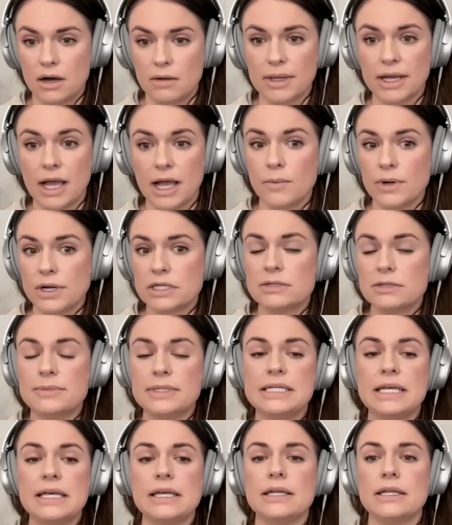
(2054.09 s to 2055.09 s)
Like I wanted to be
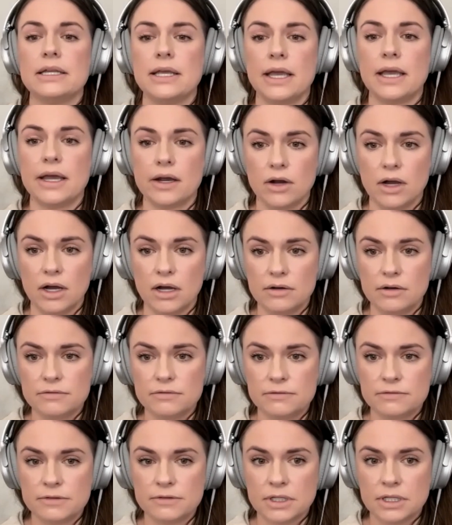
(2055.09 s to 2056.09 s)
taken care
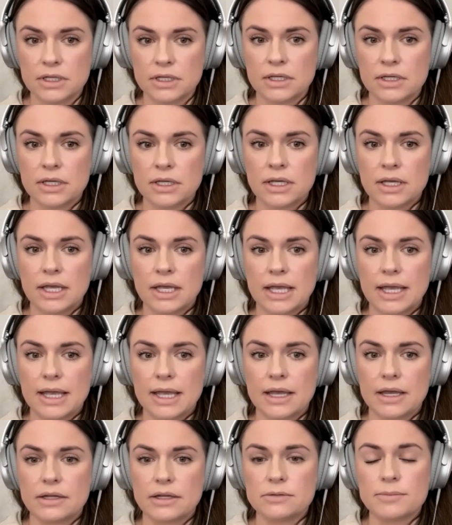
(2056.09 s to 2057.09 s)
of.
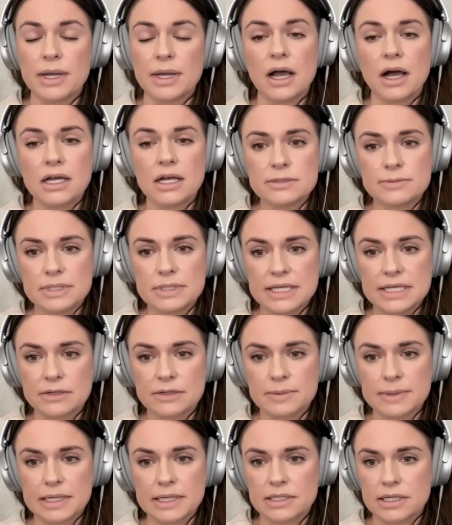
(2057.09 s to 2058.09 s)
And my husband's
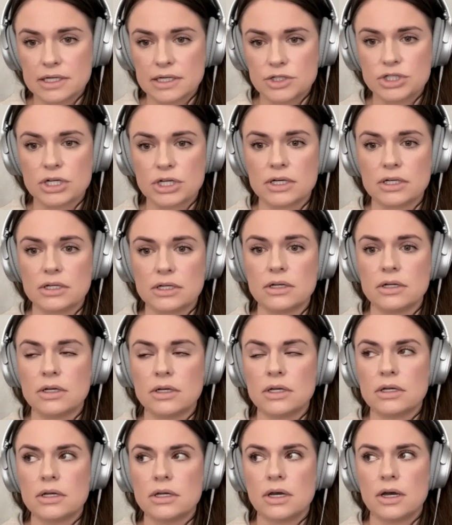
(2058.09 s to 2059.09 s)
expectation
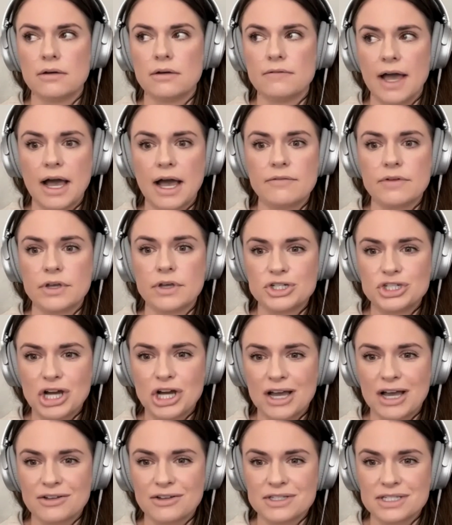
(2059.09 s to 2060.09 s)
of having a
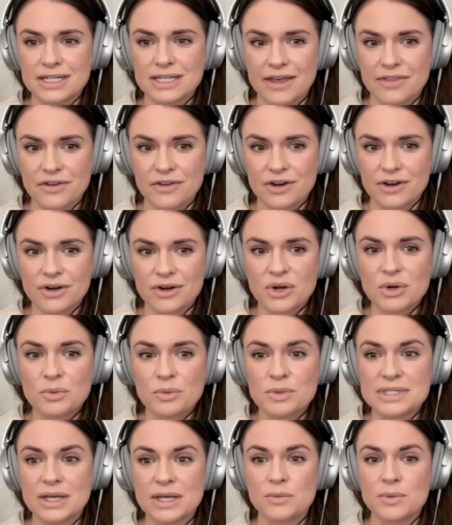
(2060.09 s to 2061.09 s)
child together
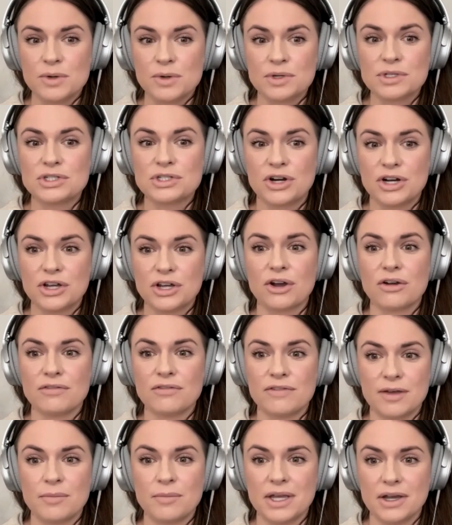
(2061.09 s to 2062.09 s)
was that we were starting our
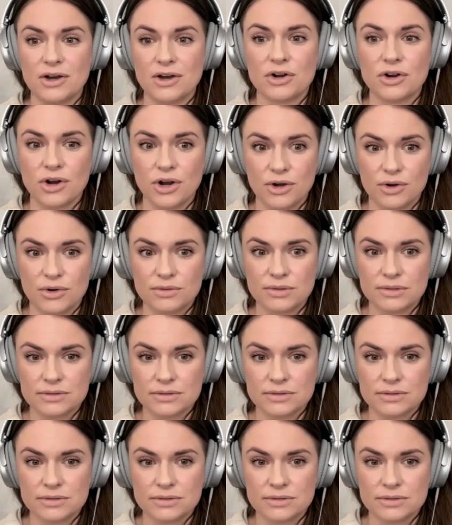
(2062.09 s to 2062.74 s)
family on our own.